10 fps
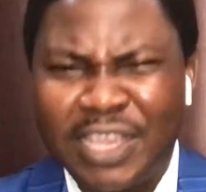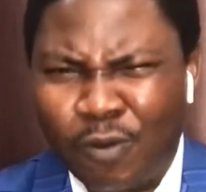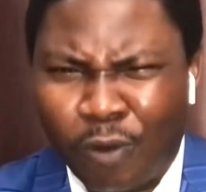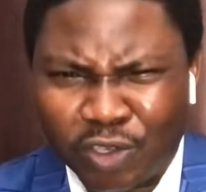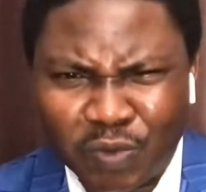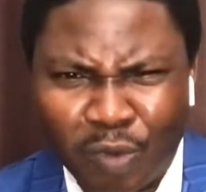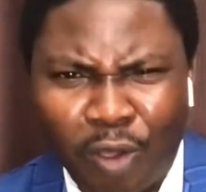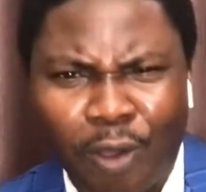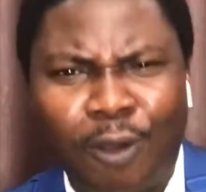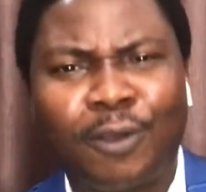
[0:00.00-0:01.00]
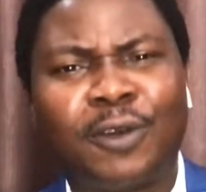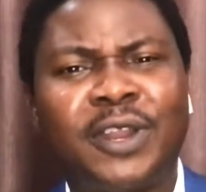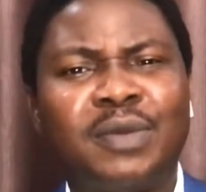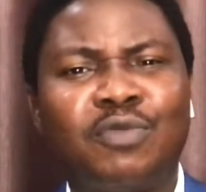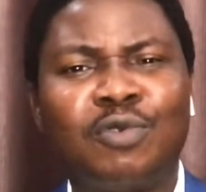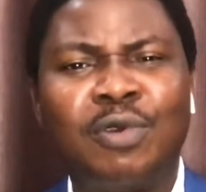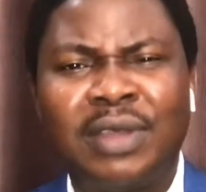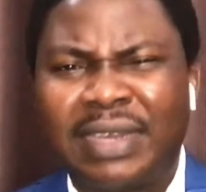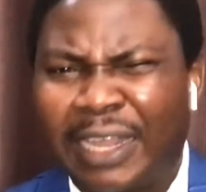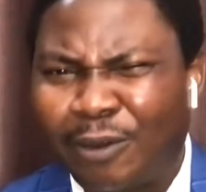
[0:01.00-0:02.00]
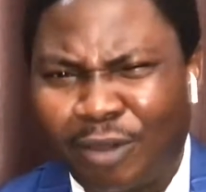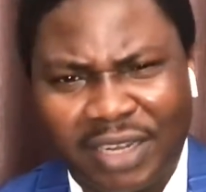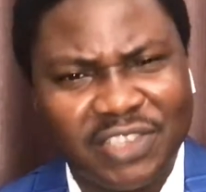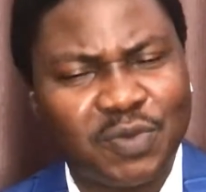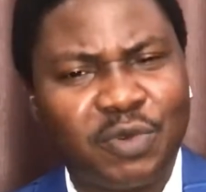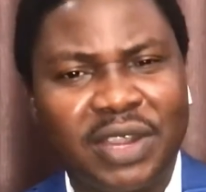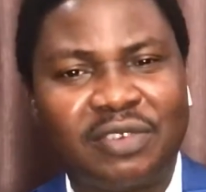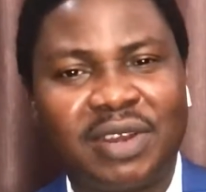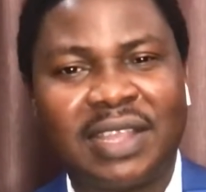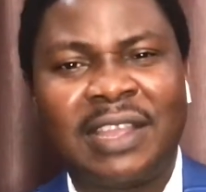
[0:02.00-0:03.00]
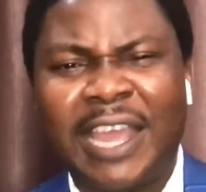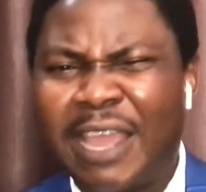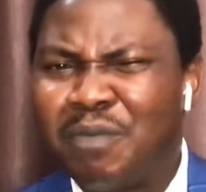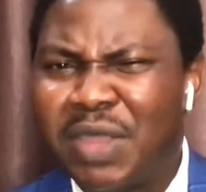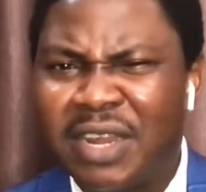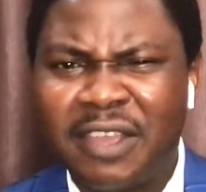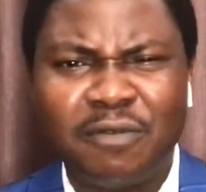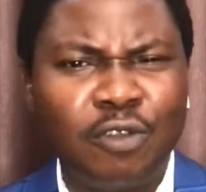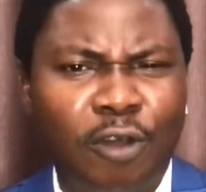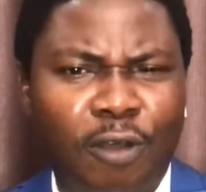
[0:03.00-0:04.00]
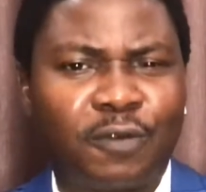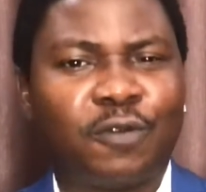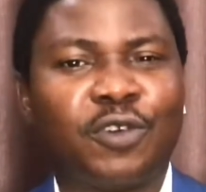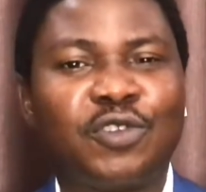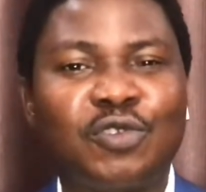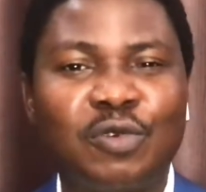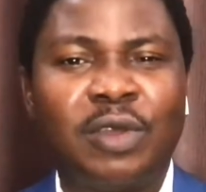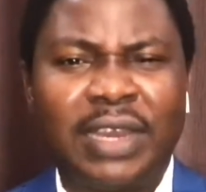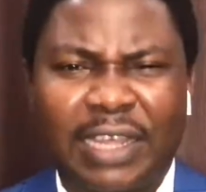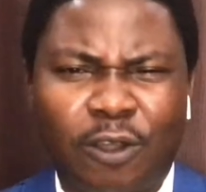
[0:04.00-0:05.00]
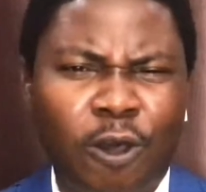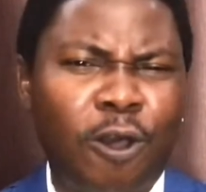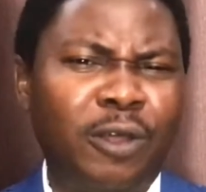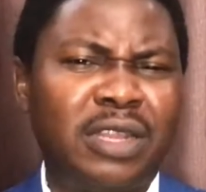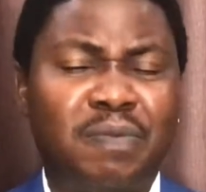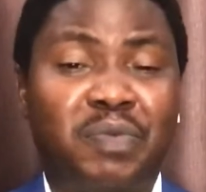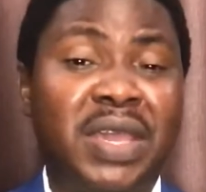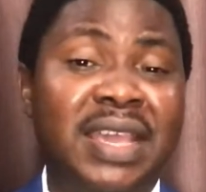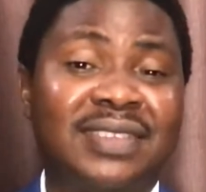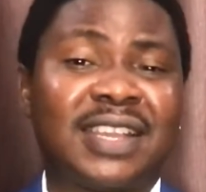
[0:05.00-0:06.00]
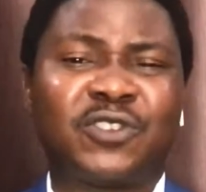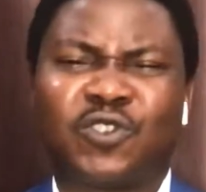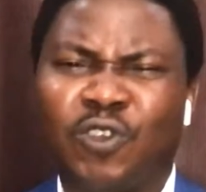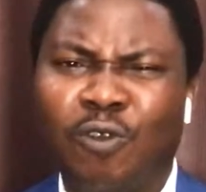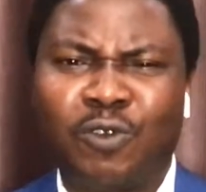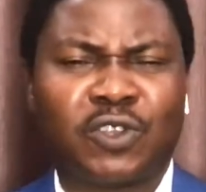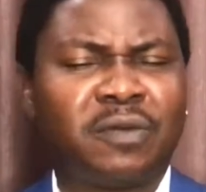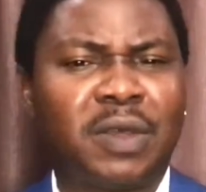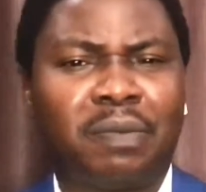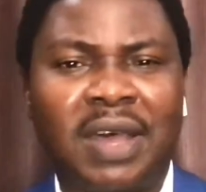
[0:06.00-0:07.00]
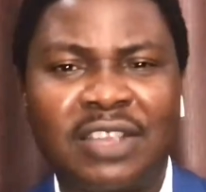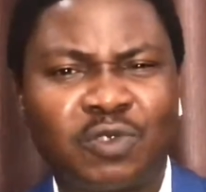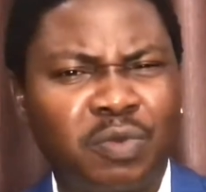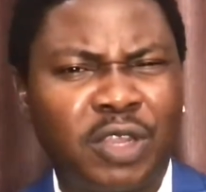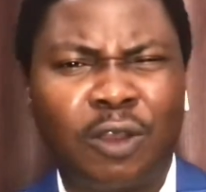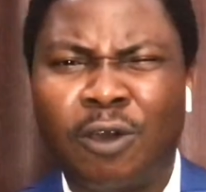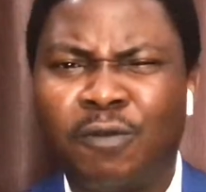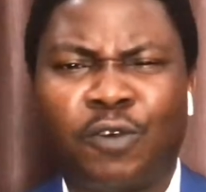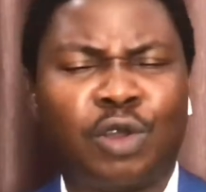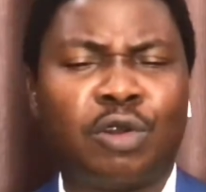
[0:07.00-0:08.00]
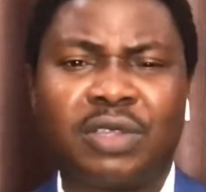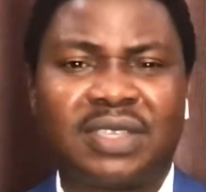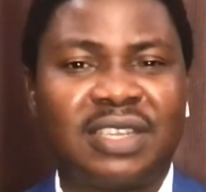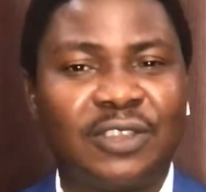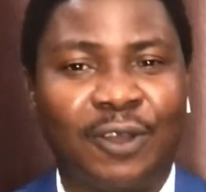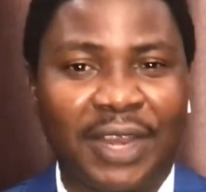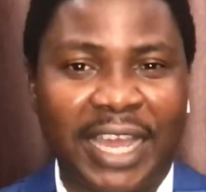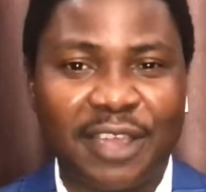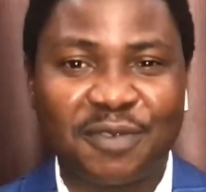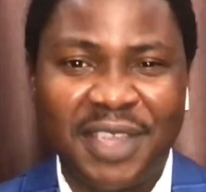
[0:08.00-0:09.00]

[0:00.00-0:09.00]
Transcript: He was more honorable than all his brethren. I believe God for you that all the pains and sorrows of the past will be long forgotten in your life.